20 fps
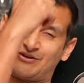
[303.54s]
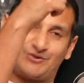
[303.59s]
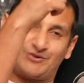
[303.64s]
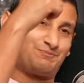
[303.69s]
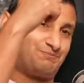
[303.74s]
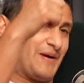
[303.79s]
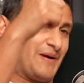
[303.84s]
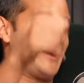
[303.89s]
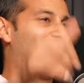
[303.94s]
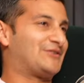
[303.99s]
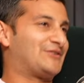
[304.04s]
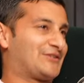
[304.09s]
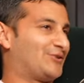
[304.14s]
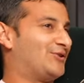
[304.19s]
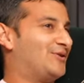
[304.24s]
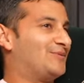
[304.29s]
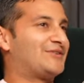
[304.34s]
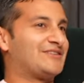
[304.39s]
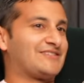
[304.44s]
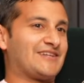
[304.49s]
power to them
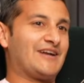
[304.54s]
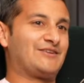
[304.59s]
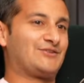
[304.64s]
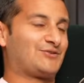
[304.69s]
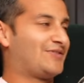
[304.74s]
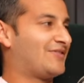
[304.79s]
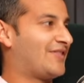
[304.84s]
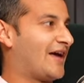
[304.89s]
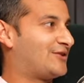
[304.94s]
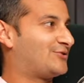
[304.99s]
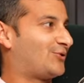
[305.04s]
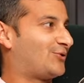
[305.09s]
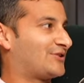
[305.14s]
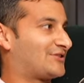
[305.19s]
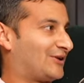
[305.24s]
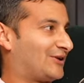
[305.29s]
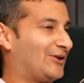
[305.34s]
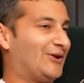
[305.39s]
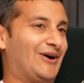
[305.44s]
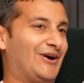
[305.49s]
because they, they taught us a
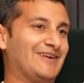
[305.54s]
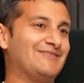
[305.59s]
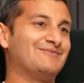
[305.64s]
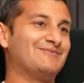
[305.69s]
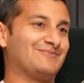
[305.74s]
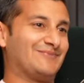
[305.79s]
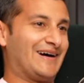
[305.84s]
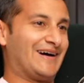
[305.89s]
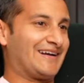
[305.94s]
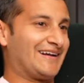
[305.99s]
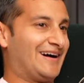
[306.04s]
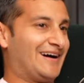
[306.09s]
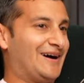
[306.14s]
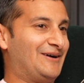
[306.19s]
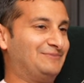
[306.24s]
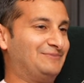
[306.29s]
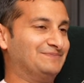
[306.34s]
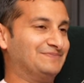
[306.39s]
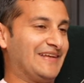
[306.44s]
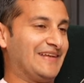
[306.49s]
lot. But
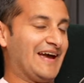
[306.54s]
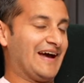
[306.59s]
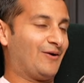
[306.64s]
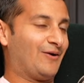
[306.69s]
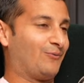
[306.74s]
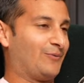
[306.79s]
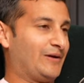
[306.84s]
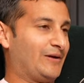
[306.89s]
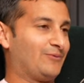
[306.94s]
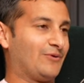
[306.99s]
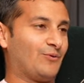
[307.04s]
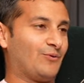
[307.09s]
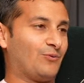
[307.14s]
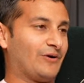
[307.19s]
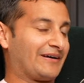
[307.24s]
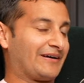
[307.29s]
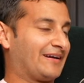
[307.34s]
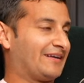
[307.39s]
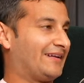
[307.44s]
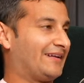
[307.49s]
um, yeah, we were
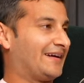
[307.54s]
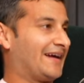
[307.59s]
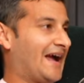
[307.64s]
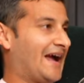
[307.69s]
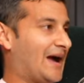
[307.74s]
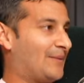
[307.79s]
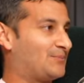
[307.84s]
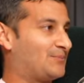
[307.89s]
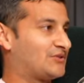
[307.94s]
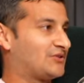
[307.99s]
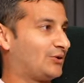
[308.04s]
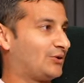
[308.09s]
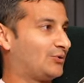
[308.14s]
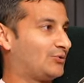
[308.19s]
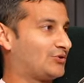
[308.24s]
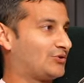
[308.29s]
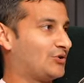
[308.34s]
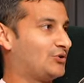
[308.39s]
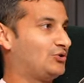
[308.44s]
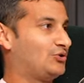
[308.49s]
working like
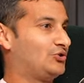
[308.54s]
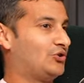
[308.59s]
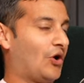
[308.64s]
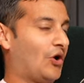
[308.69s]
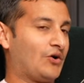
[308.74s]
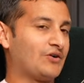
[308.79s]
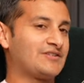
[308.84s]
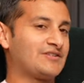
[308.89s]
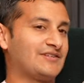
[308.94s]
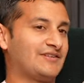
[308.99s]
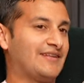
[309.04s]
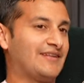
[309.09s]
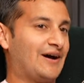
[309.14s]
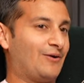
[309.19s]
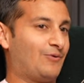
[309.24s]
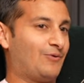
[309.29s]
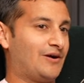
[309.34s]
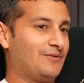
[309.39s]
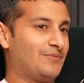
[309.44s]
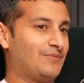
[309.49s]
absolute dogs in that
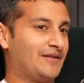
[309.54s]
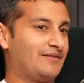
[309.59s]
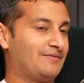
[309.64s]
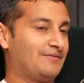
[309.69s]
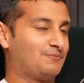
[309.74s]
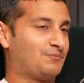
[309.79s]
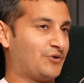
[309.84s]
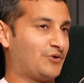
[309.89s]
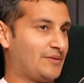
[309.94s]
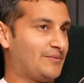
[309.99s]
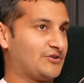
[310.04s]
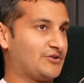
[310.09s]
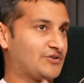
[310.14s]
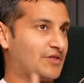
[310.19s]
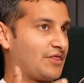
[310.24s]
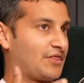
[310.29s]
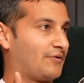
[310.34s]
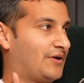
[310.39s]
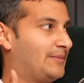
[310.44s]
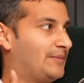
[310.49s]
one. But pretty much in
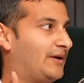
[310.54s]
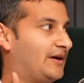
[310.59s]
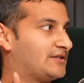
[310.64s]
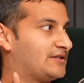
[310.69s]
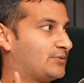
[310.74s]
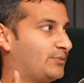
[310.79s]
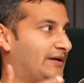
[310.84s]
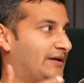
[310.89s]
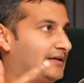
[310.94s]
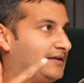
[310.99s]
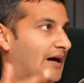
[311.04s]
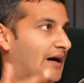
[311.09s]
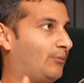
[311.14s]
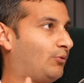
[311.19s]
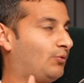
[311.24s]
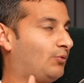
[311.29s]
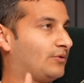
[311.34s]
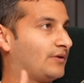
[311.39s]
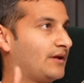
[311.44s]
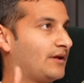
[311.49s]
three months, we
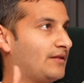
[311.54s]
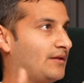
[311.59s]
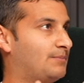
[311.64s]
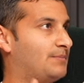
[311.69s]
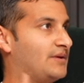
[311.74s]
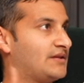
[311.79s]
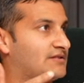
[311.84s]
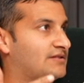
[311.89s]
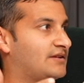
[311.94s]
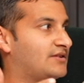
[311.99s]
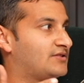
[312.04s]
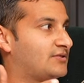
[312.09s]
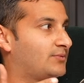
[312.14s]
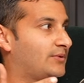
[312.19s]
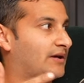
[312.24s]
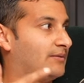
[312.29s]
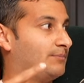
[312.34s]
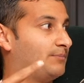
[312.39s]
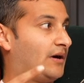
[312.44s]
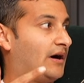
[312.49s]
doubled the business so we
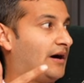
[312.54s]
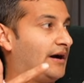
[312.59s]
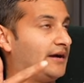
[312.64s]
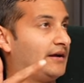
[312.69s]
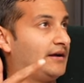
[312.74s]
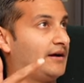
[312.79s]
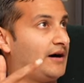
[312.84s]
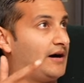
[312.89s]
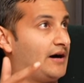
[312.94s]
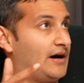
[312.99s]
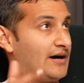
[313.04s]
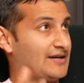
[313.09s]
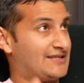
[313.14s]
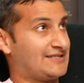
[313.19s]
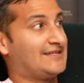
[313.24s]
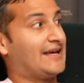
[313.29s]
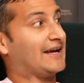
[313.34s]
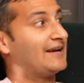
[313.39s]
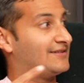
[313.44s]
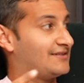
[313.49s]
can buy a
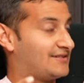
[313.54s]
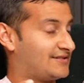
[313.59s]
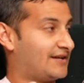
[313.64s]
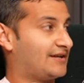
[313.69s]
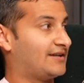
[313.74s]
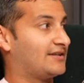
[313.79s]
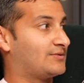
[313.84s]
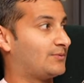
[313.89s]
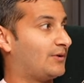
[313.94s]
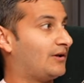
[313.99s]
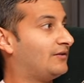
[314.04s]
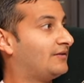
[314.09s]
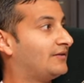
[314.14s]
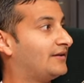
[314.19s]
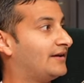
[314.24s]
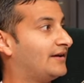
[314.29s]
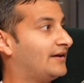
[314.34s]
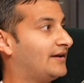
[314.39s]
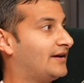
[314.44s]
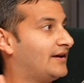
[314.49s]
second set as well.
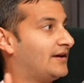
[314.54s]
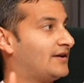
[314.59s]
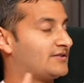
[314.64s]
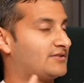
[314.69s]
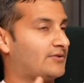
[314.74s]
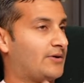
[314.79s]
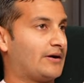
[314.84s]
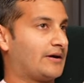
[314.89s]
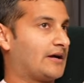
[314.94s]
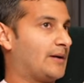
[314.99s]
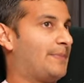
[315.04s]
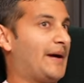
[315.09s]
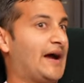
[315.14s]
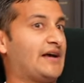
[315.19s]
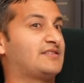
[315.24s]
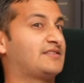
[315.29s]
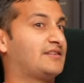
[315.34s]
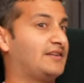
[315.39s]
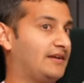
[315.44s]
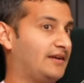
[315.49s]
Yeah. So our
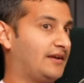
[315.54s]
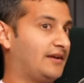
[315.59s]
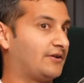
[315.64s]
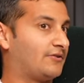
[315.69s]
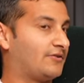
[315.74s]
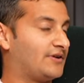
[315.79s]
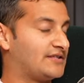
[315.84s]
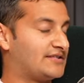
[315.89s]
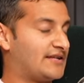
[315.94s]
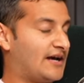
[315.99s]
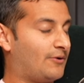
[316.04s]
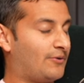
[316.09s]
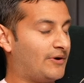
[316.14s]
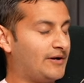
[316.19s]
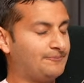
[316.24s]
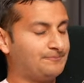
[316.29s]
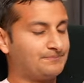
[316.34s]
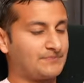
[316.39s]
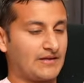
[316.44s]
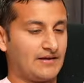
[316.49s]
capacity increased that way.
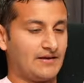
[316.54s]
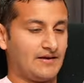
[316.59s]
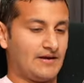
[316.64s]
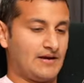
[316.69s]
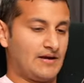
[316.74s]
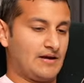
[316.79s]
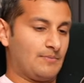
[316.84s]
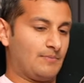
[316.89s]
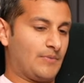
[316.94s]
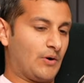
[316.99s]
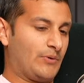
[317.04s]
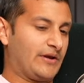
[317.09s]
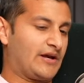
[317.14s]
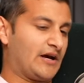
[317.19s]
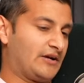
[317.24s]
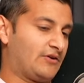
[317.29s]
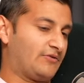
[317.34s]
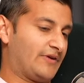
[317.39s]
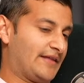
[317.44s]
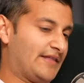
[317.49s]
But we kind
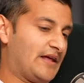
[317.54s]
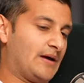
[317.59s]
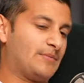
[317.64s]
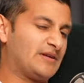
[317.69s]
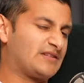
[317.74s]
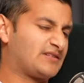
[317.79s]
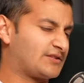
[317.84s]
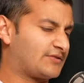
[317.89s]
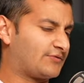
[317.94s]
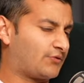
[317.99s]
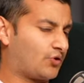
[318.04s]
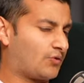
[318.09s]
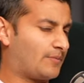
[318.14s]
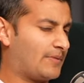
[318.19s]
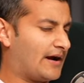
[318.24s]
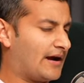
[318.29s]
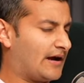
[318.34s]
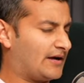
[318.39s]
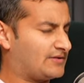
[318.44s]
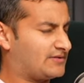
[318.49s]
of ran that business for
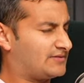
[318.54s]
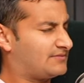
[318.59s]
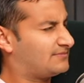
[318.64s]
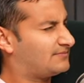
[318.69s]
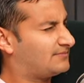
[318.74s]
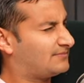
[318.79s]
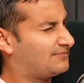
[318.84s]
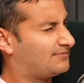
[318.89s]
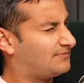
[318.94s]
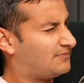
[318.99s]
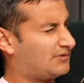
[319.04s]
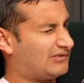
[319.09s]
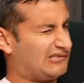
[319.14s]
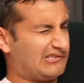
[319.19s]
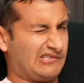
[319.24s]
about oh,